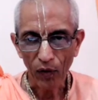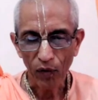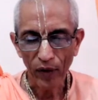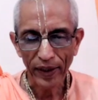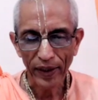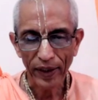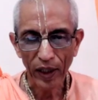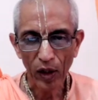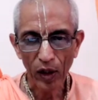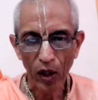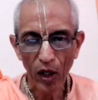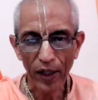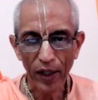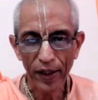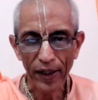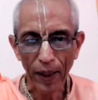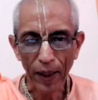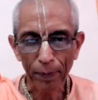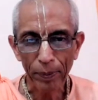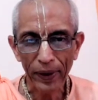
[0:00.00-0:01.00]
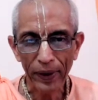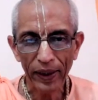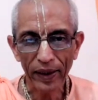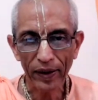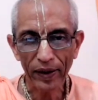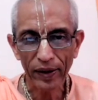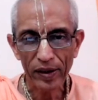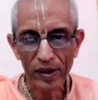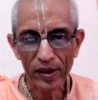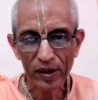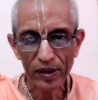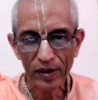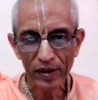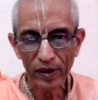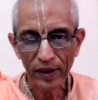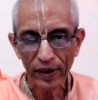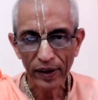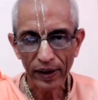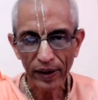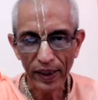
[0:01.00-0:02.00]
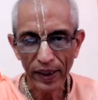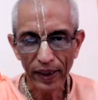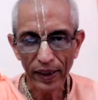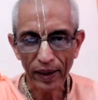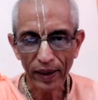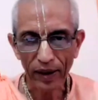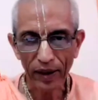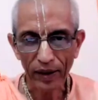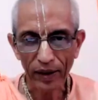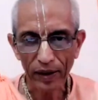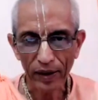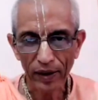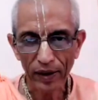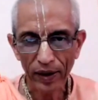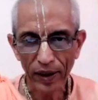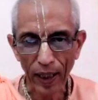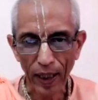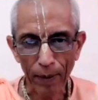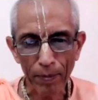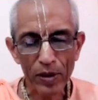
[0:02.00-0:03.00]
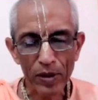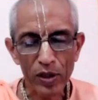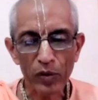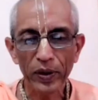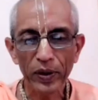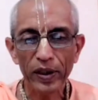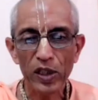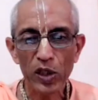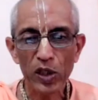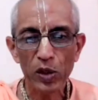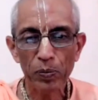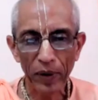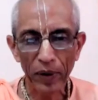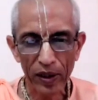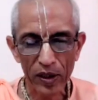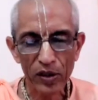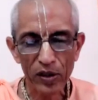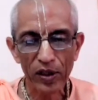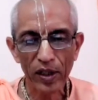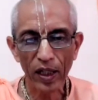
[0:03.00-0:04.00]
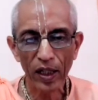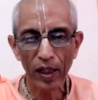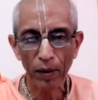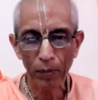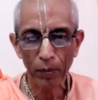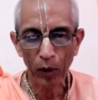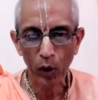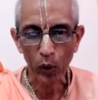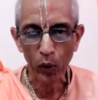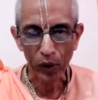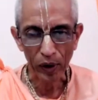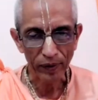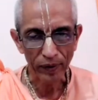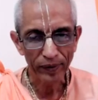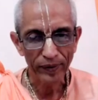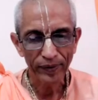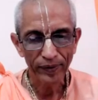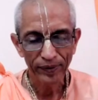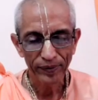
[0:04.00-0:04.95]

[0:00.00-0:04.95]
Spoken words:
When the Lord appears, he comes with his personal abode.